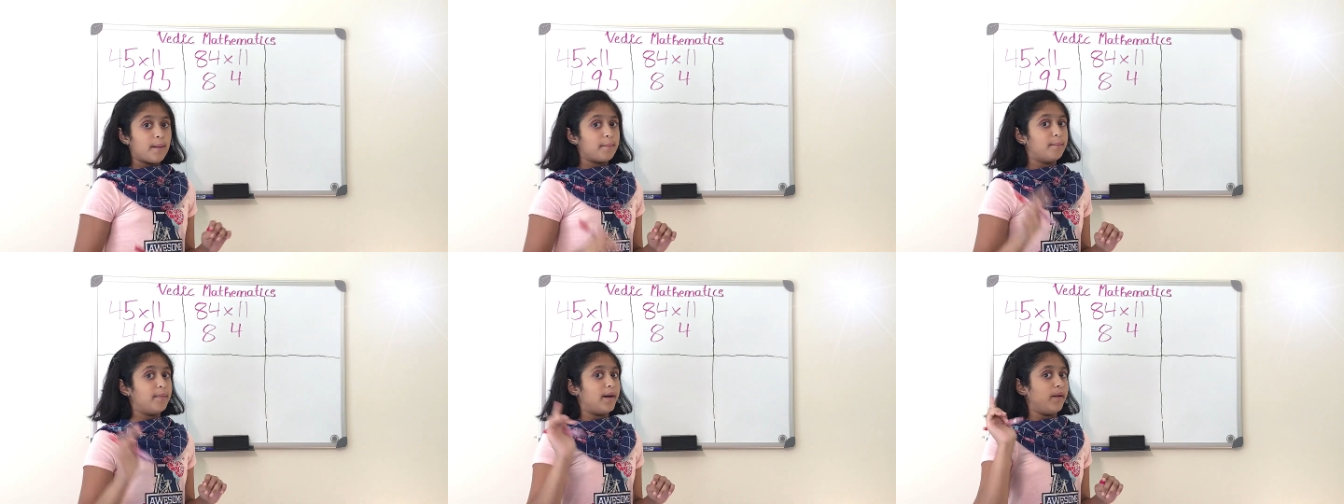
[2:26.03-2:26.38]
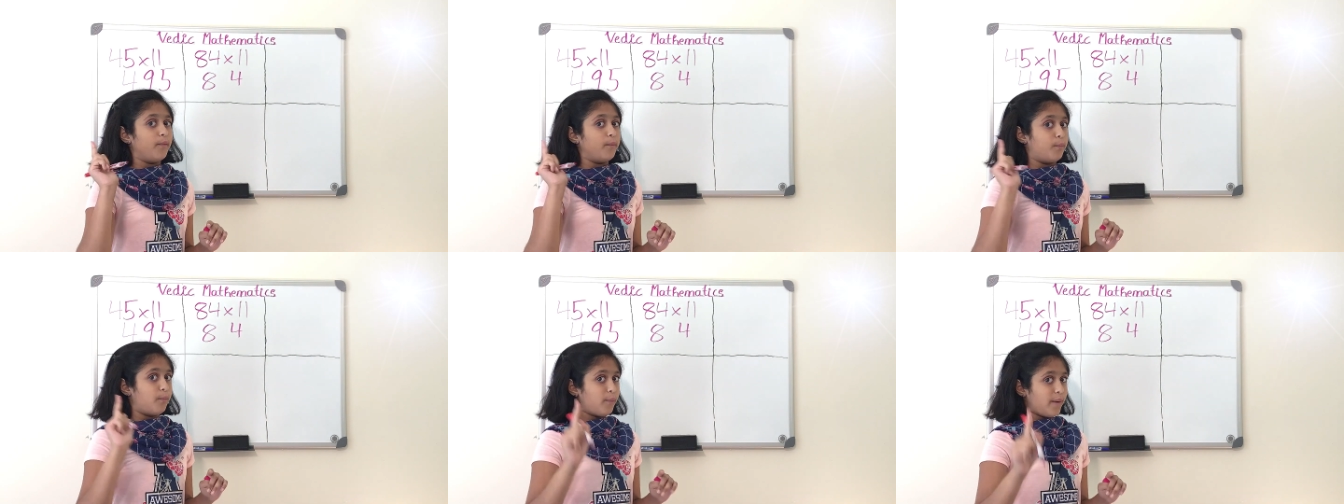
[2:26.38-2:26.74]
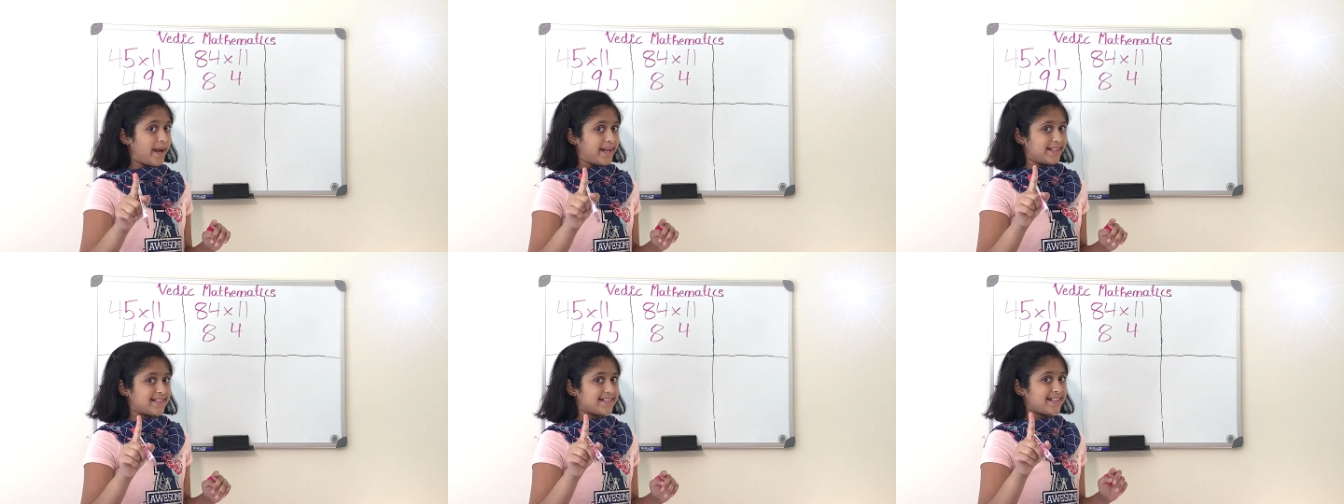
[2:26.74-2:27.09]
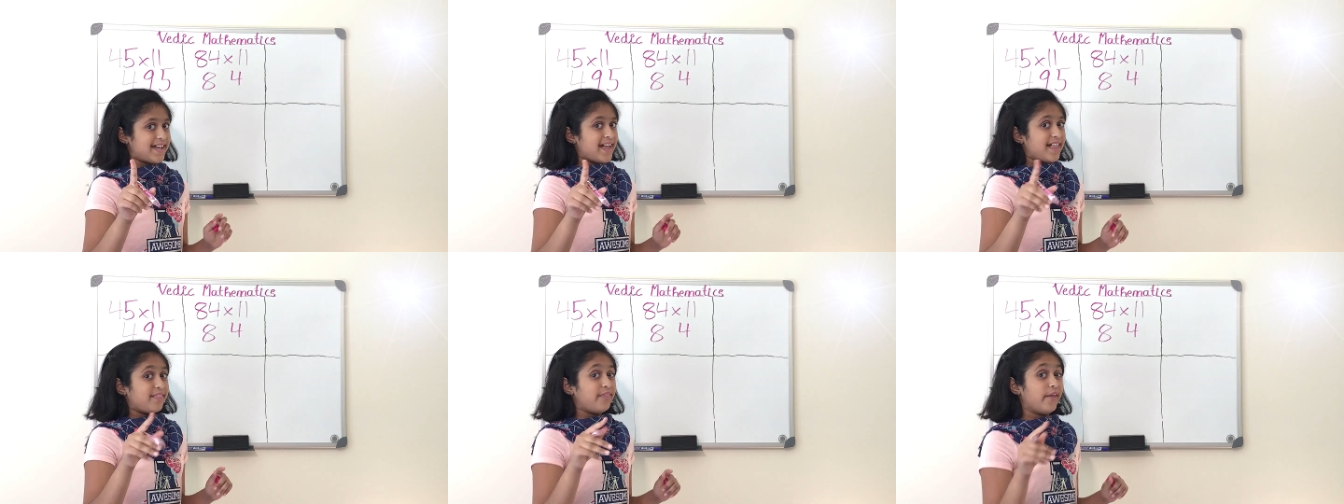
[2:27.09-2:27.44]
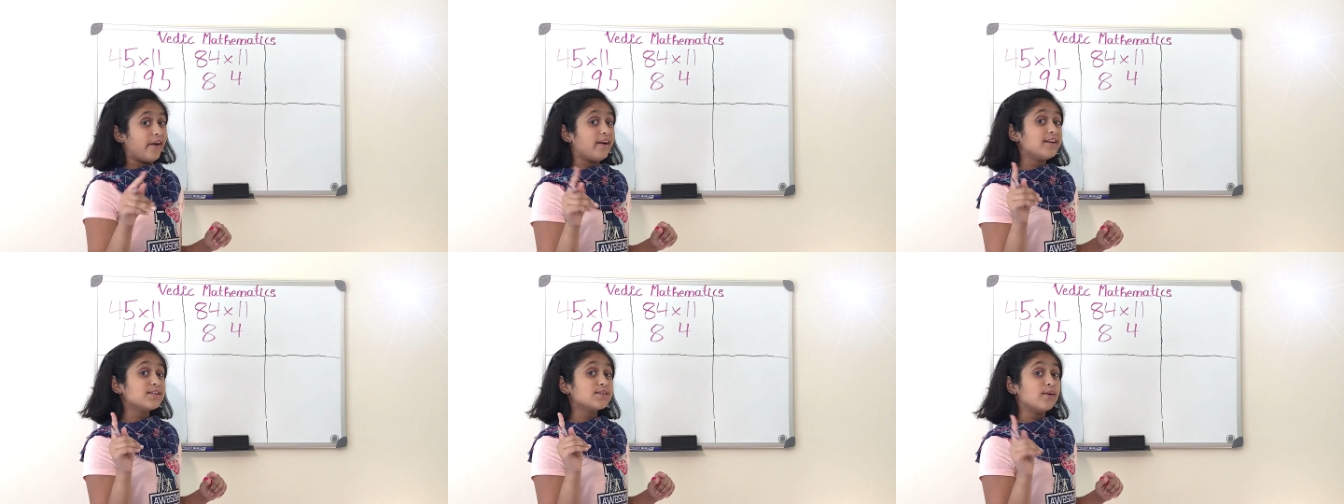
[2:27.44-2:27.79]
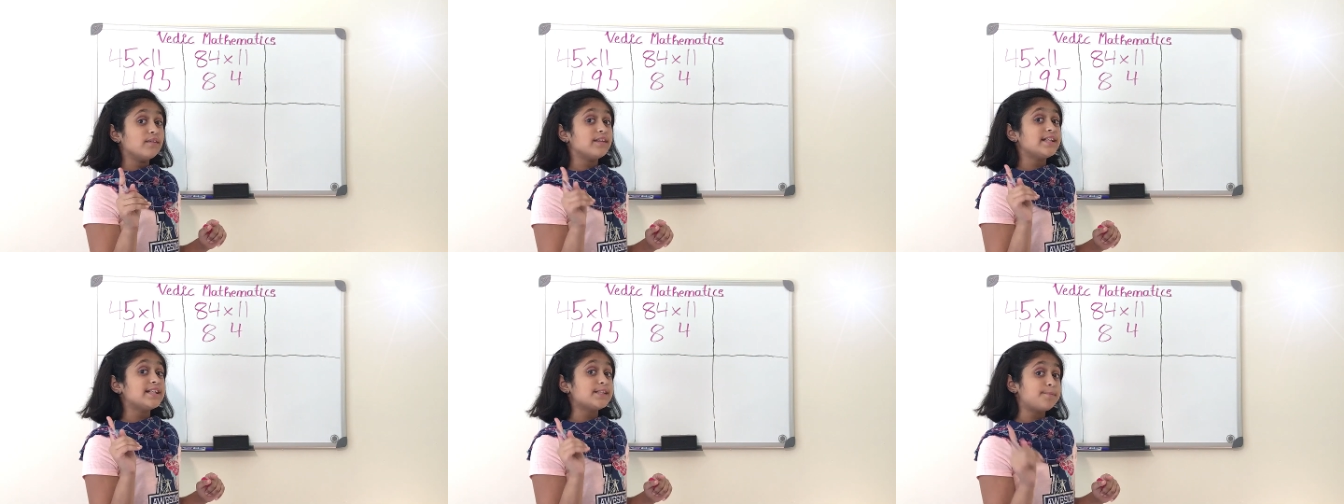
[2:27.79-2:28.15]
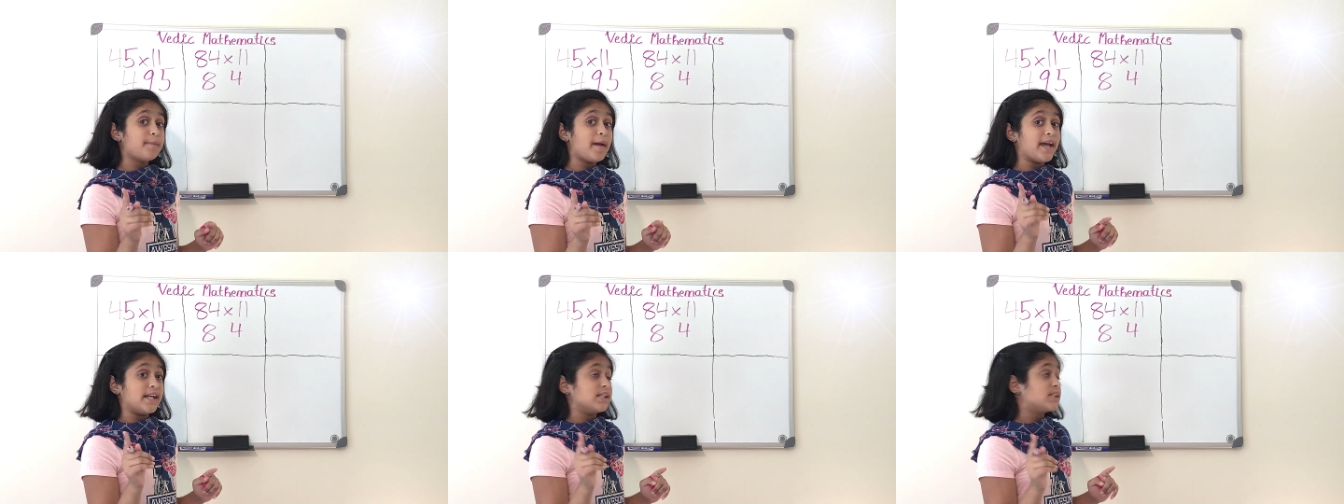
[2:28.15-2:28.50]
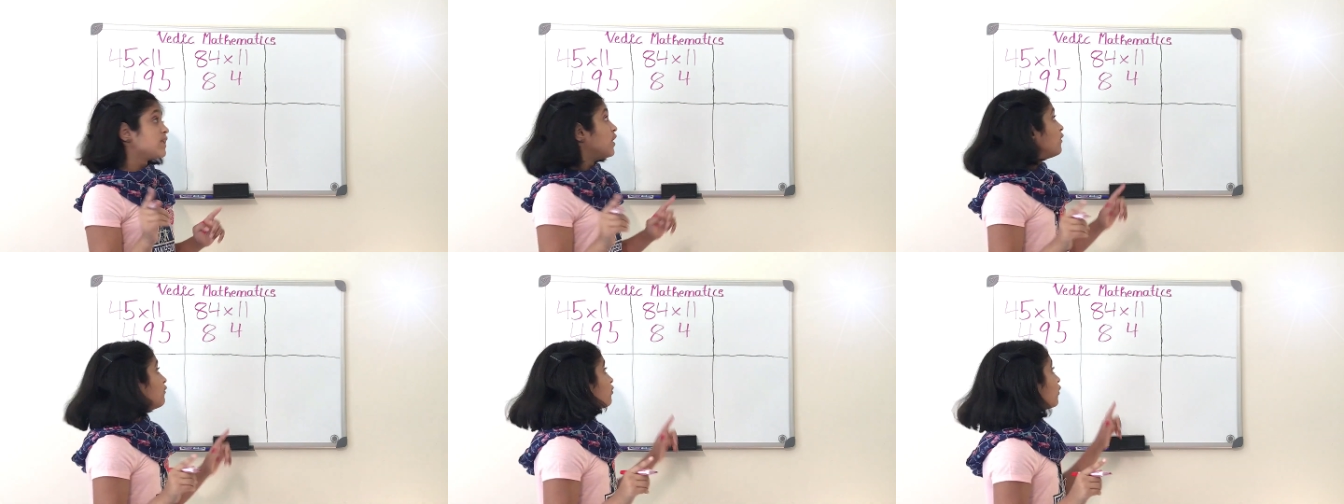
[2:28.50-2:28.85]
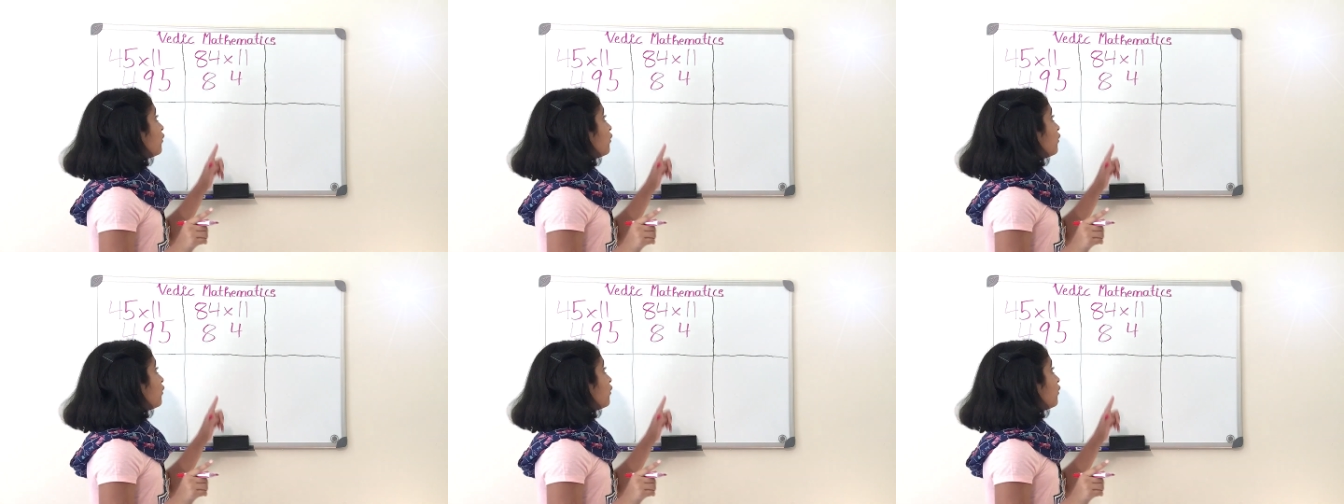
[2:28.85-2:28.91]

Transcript: But wait, there's only space for